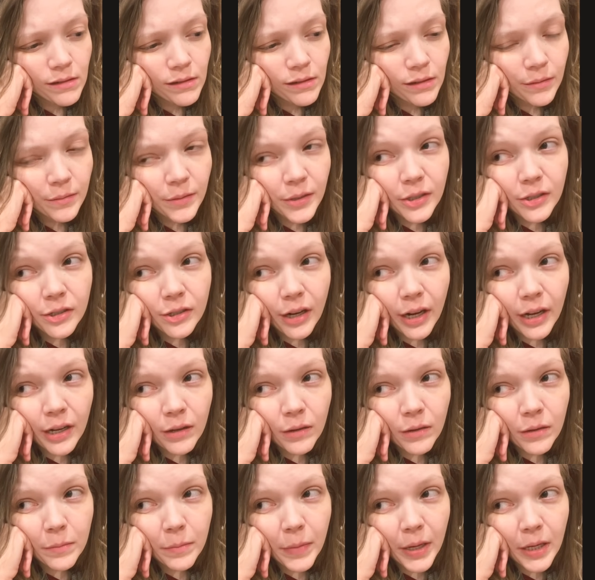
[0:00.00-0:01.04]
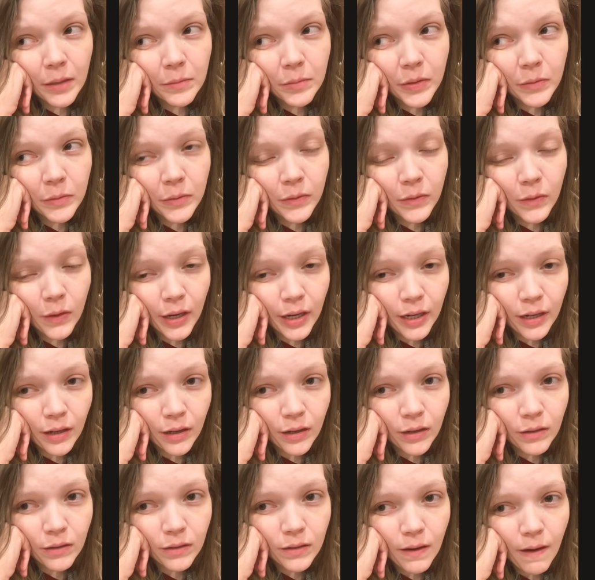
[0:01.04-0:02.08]
I'm gonna try and go to bed, but before I
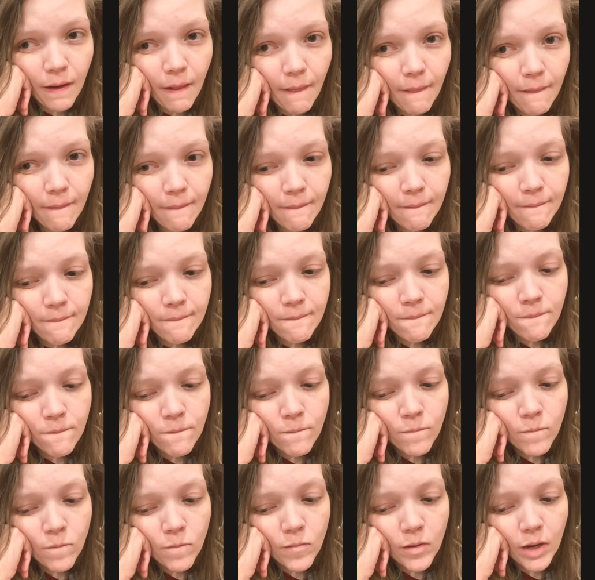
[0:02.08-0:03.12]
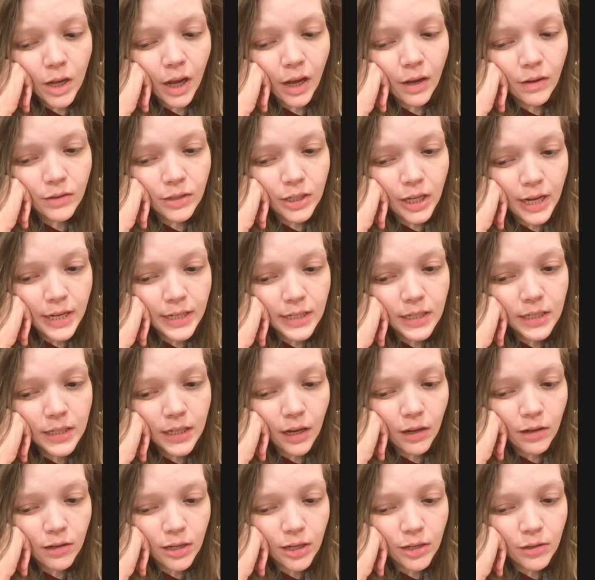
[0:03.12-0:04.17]
go, I would like to
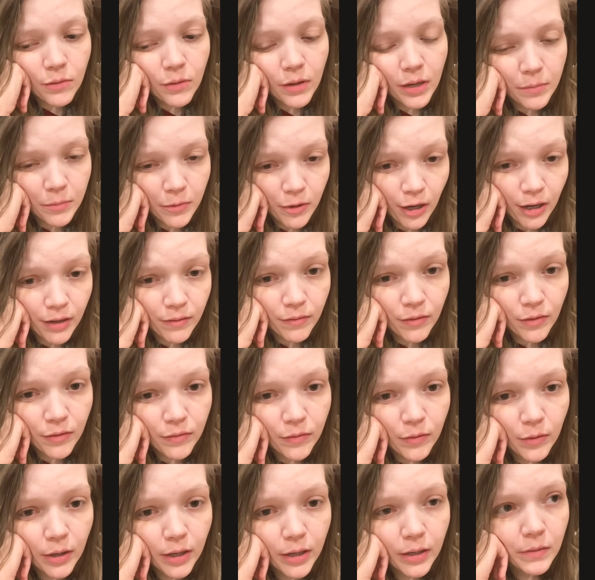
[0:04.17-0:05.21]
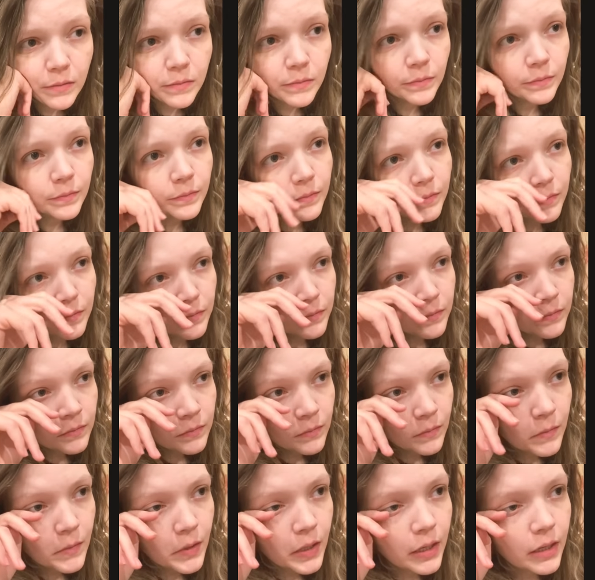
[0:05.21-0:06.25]
tell you what I'm grateful for.
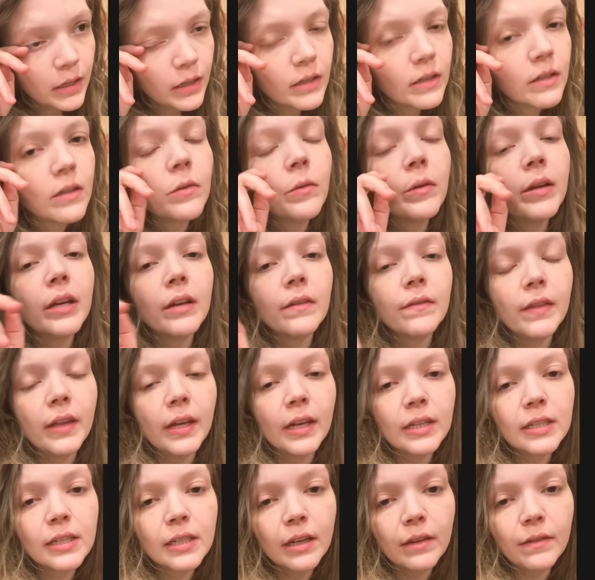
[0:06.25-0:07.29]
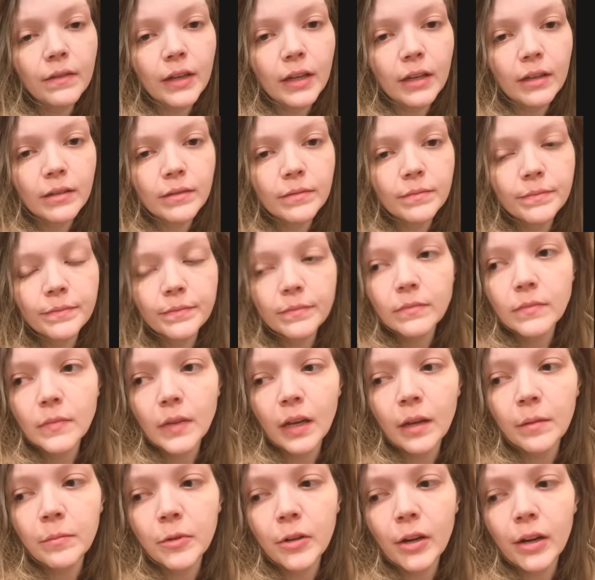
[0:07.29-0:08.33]
It is the week of Thanksgiving.
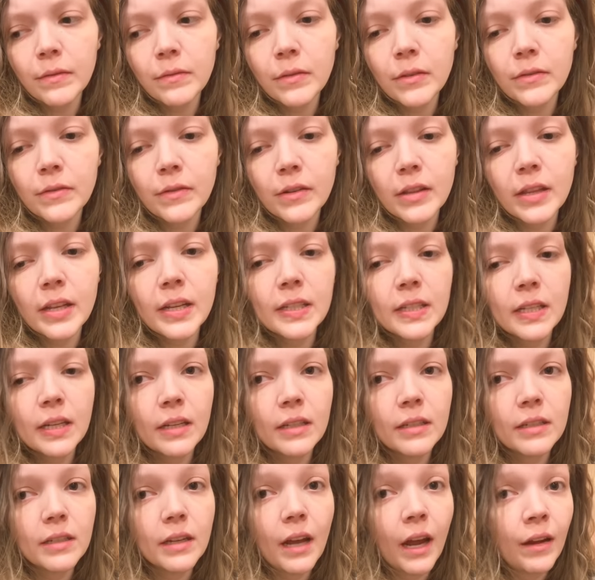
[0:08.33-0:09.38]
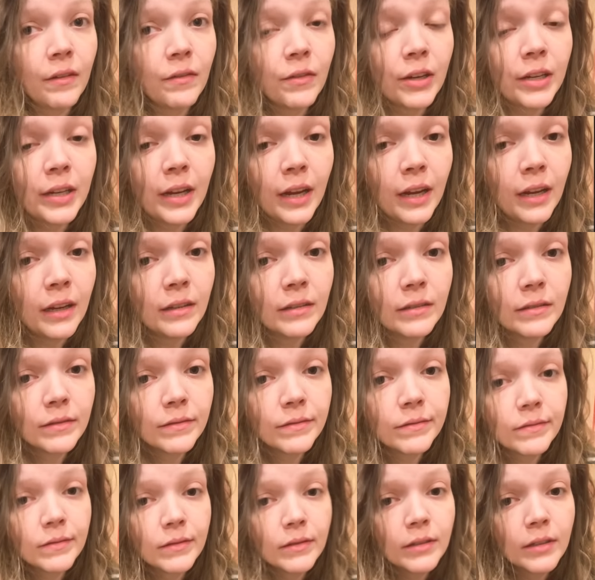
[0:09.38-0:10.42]
I'm grateful for these things every day,
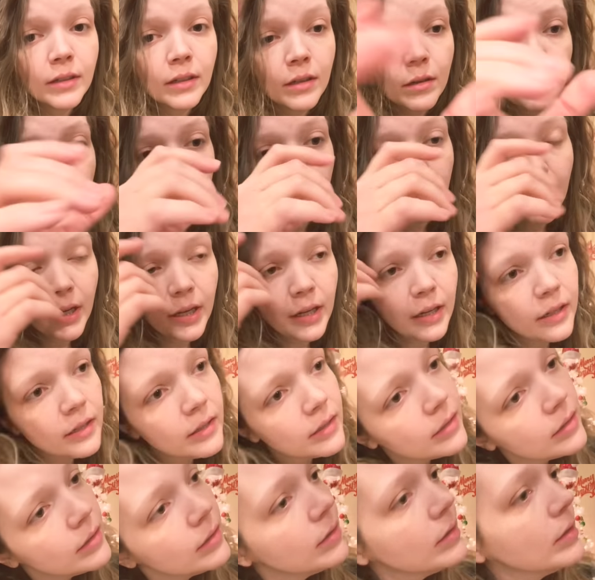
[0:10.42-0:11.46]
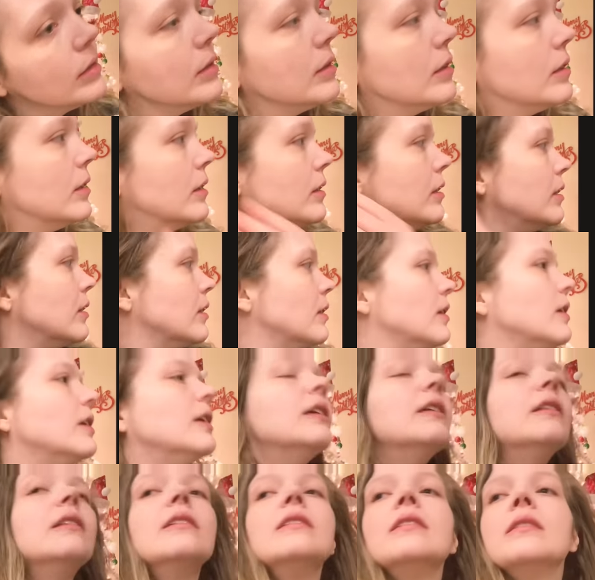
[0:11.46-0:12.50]
but
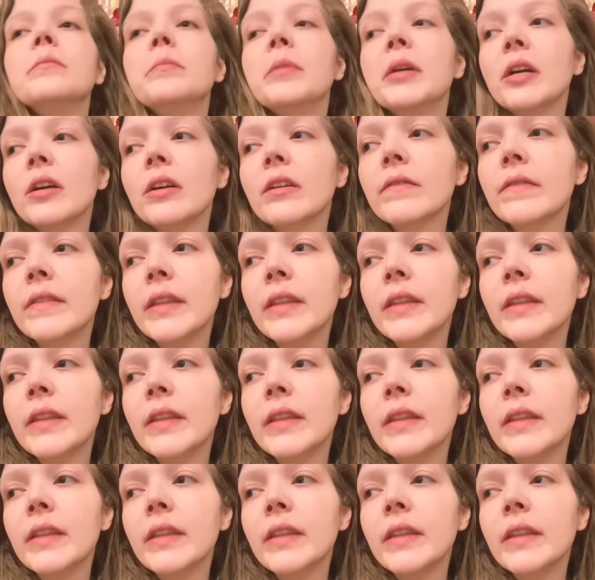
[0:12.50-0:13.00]
in the spirit of